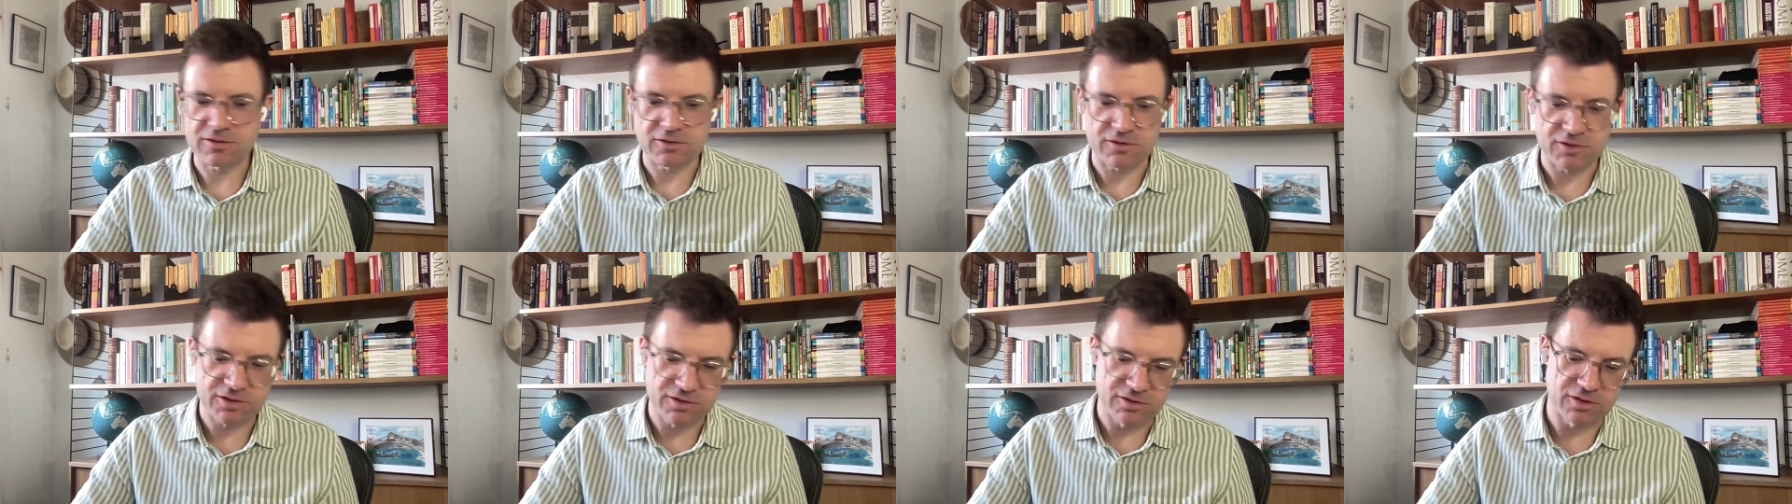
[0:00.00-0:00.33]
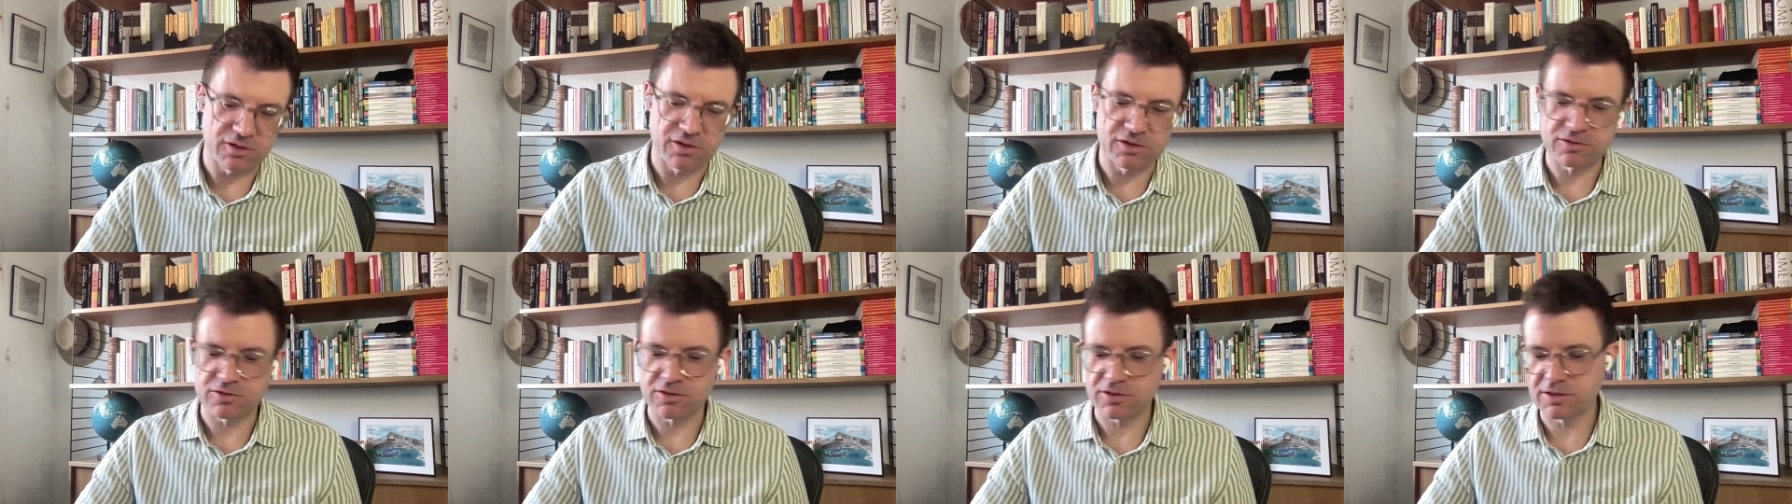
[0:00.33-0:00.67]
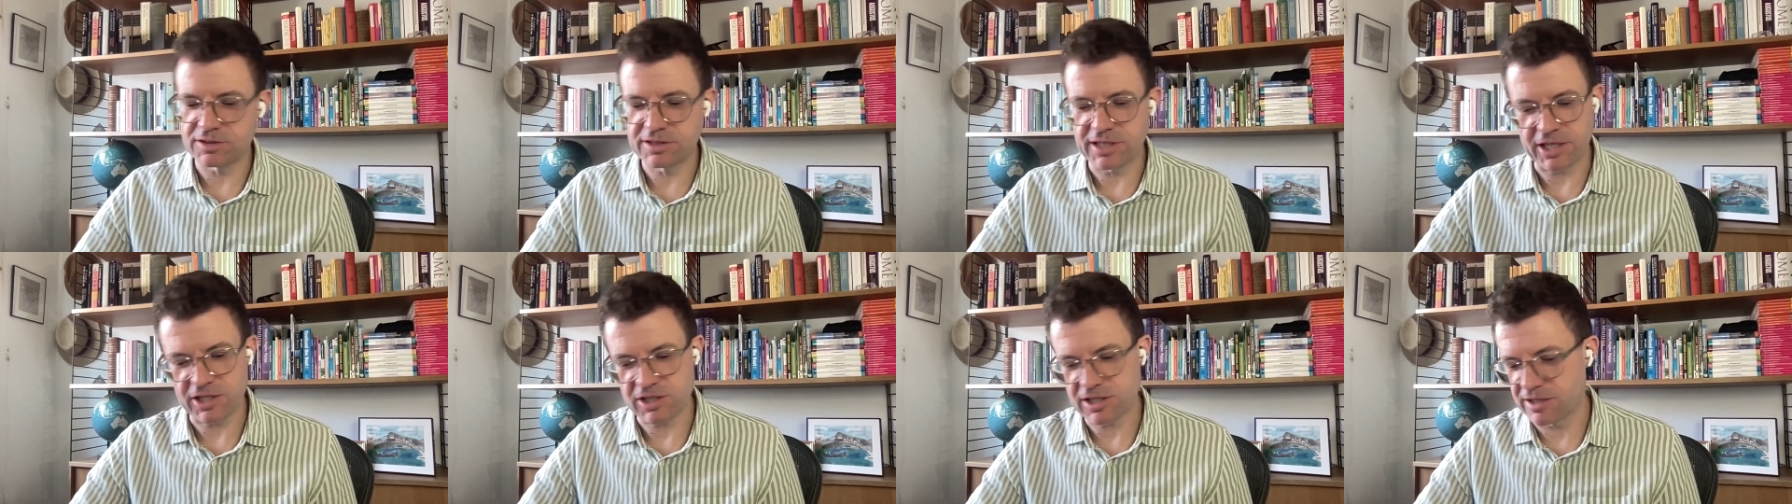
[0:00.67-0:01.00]
or scores or
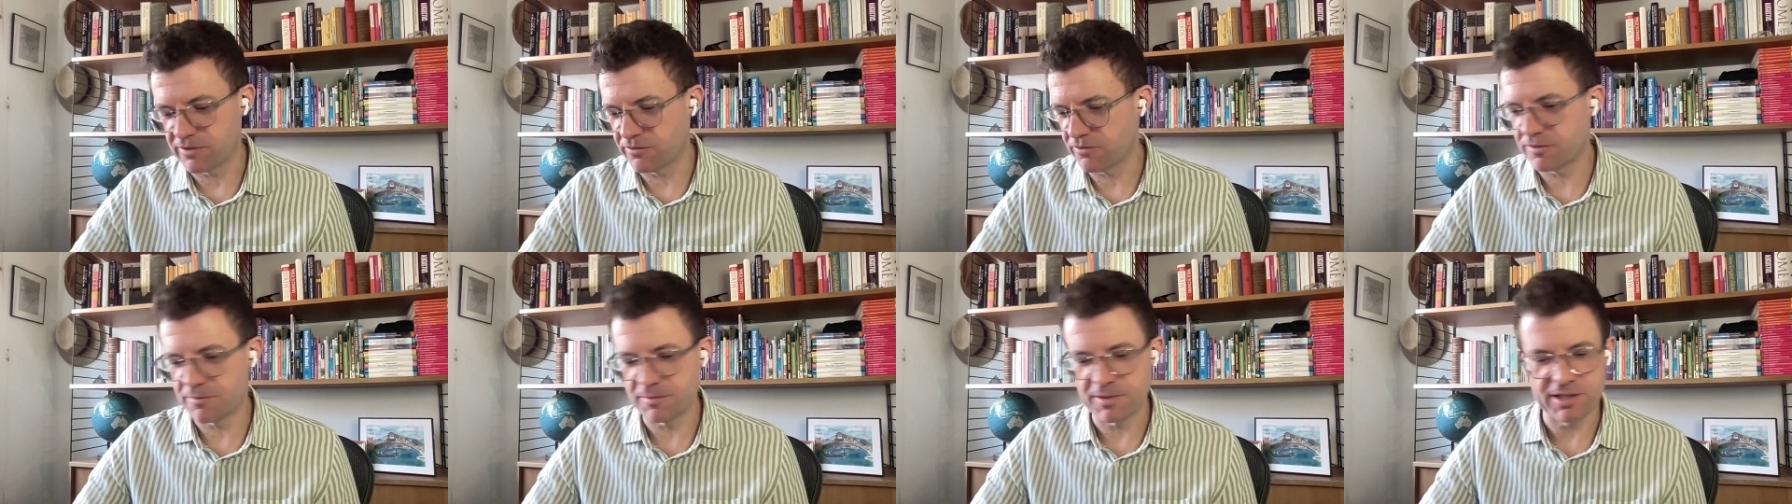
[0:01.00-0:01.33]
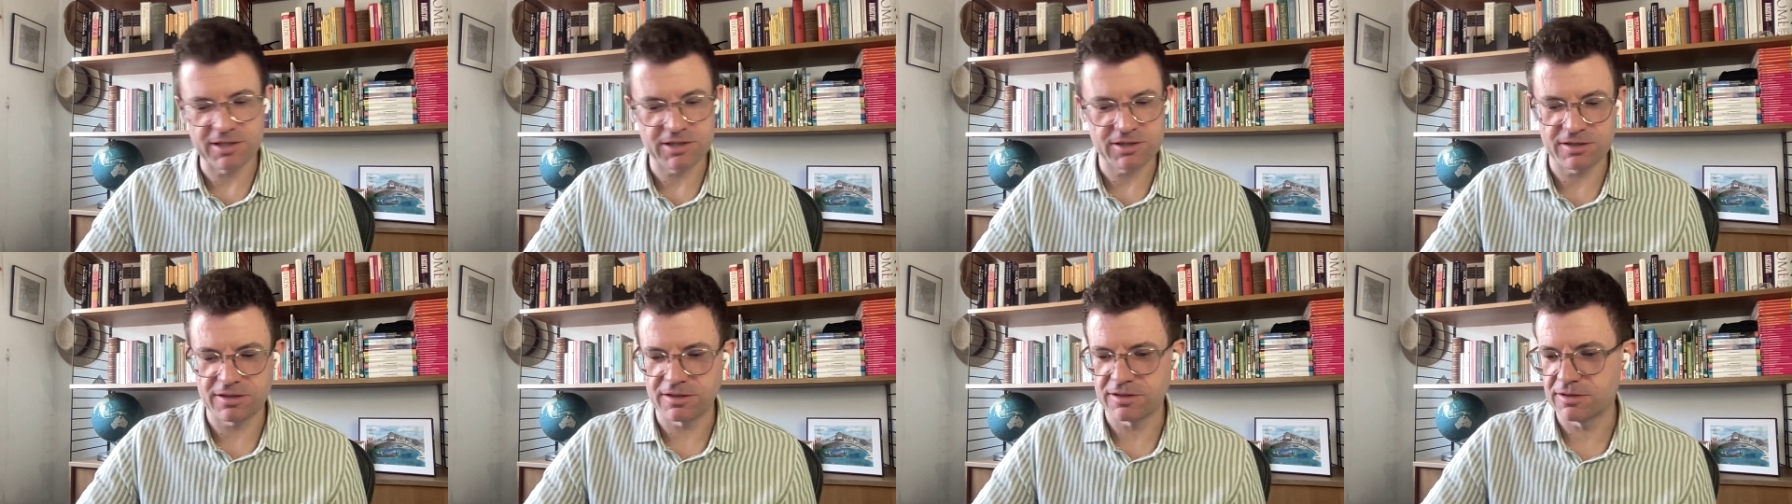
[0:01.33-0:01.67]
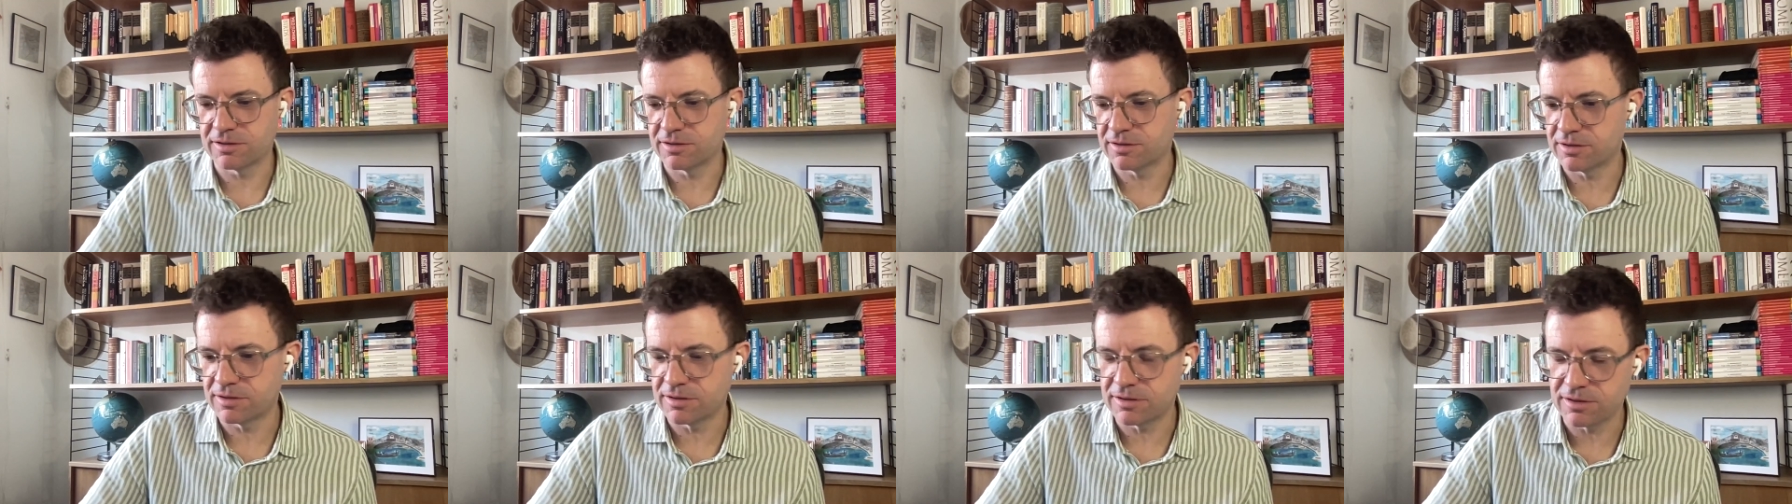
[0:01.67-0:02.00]
contextual information
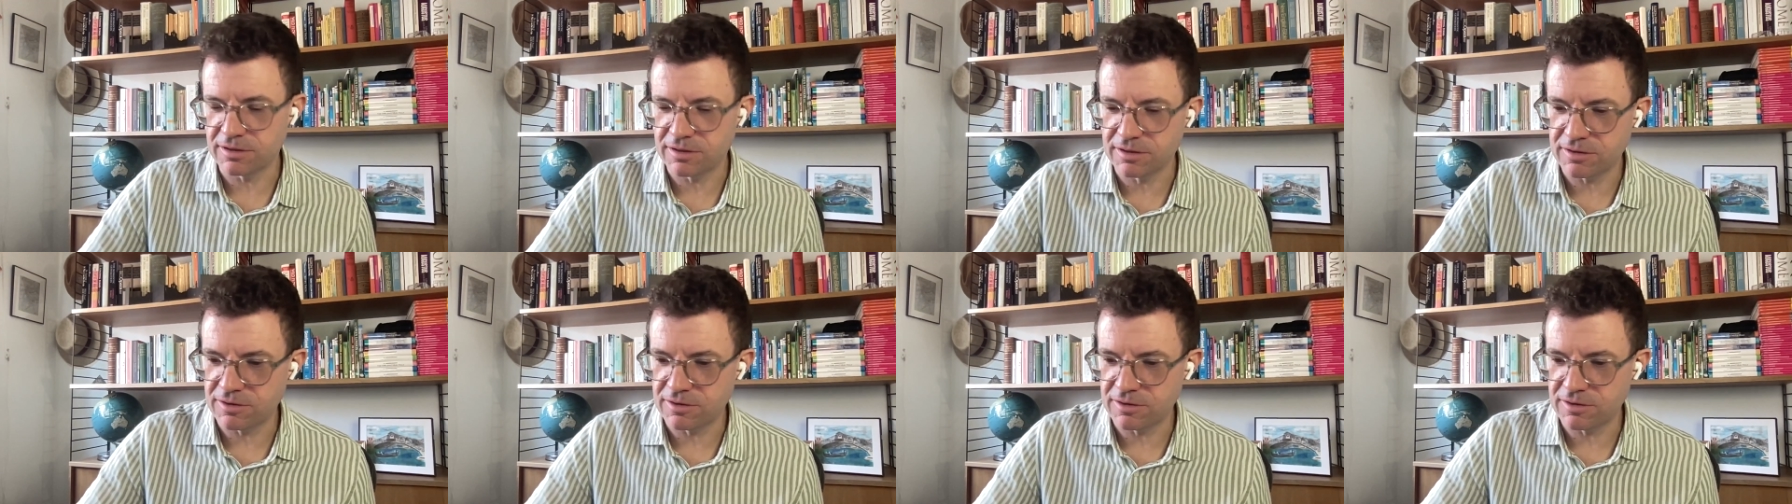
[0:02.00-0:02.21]
or